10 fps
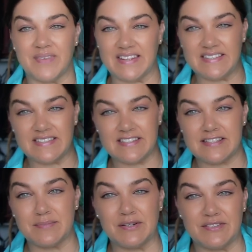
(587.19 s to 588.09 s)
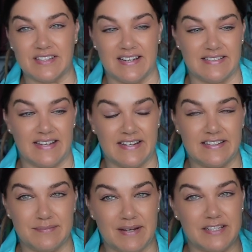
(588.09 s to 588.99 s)
This is a small size, and
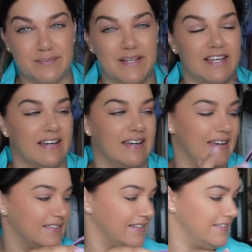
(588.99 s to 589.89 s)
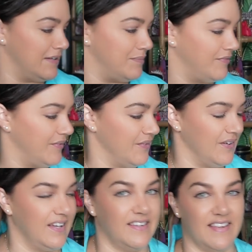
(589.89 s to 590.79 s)
it's much bigger, as I said
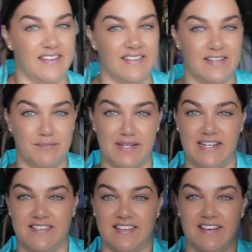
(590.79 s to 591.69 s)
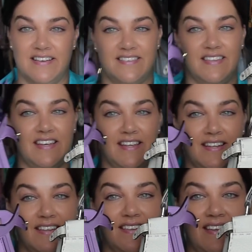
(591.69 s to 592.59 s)
before, than the mini size
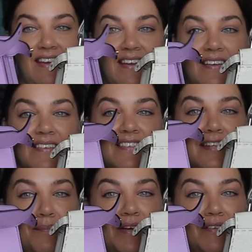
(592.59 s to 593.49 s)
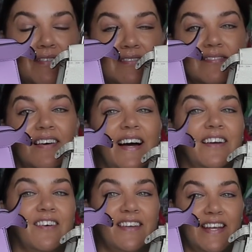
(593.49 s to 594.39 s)
in the typical
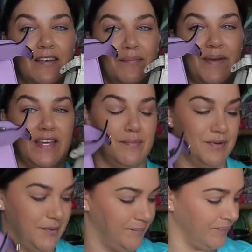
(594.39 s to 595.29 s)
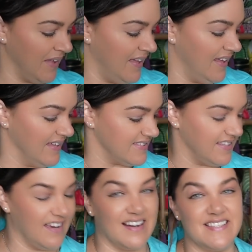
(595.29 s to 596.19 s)
iconic Peekaboo. So
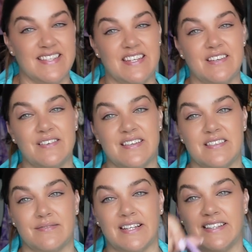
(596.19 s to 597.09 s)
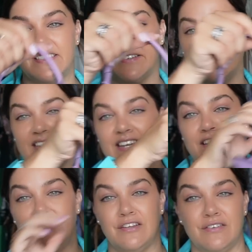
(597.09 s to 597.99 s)
the Iseeu is a relatively
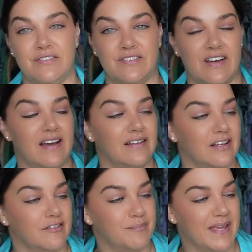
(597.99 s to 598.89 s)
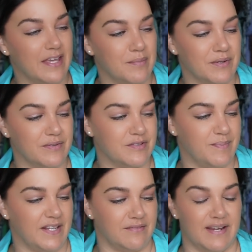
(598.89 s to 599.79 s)
new style of Peekaboo. It's
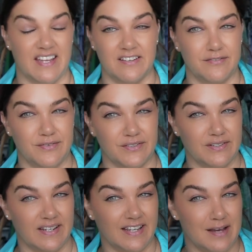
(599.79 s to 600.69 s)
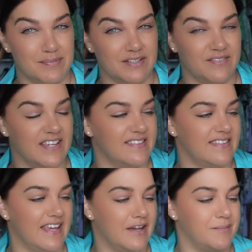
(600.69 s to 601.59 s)
been around for a couple of years
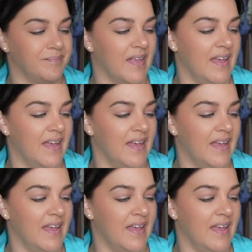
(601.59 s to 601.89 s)
now.